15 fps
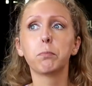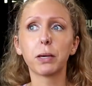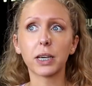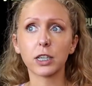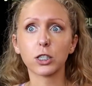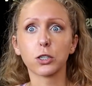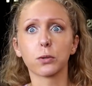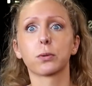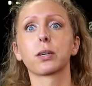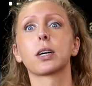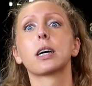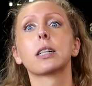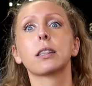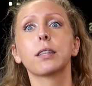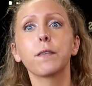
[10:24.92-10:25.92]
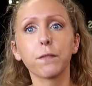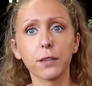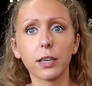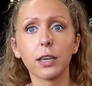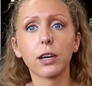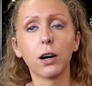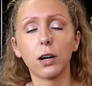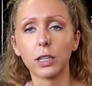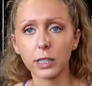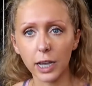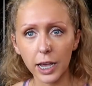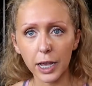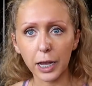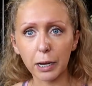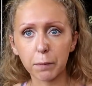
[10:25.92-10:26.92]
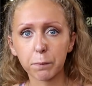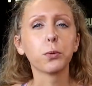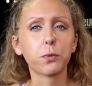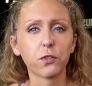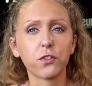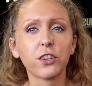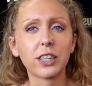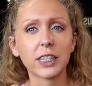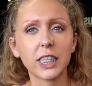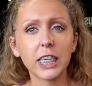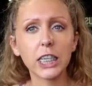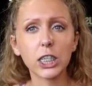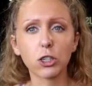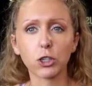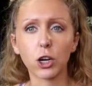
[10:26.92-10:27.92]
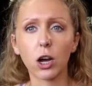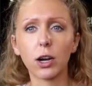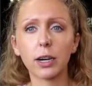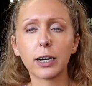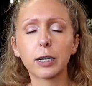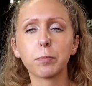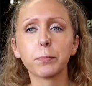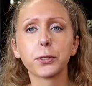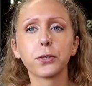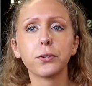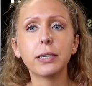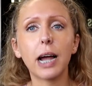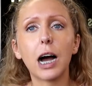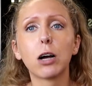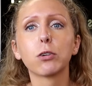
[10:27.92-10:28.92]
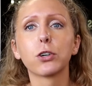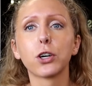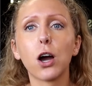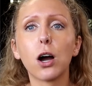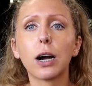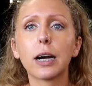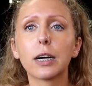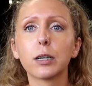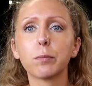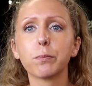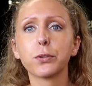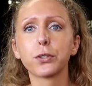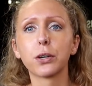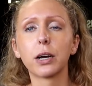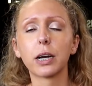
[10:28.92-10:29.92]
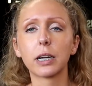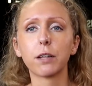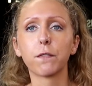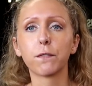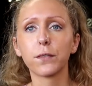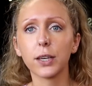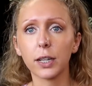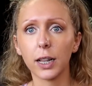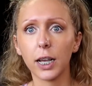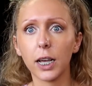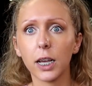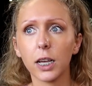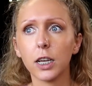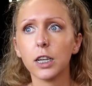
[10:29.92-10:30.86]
Because you were lifting all day, you fatigued your arms, so now your arms are gonna feel it.